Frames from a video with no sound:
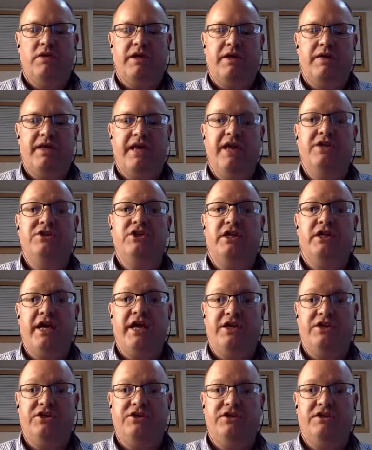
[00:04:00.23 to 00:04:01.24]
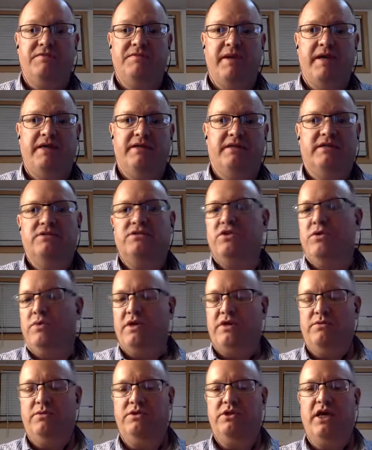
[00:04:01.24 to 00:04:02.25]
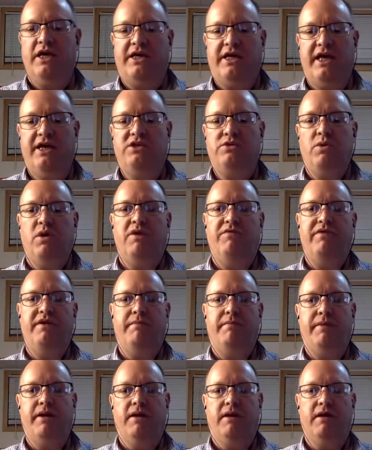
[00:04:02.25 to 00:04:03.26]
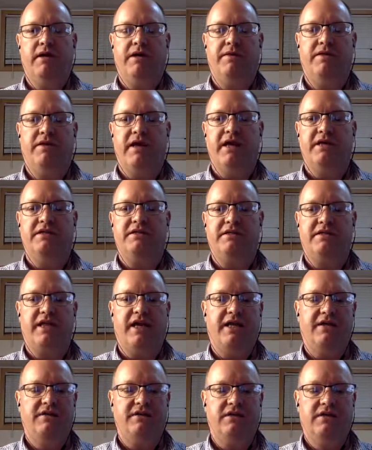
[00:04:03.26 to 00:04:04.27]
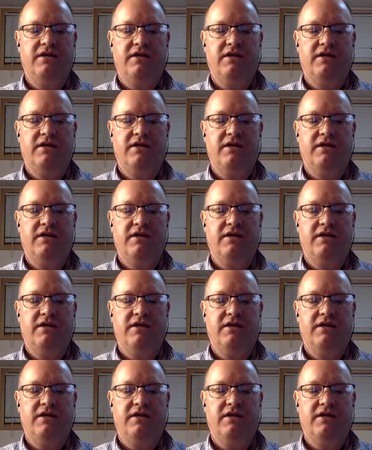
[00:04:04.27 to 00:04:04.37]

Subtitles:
in the education space? So we'll talk K-12 in America, in the United States.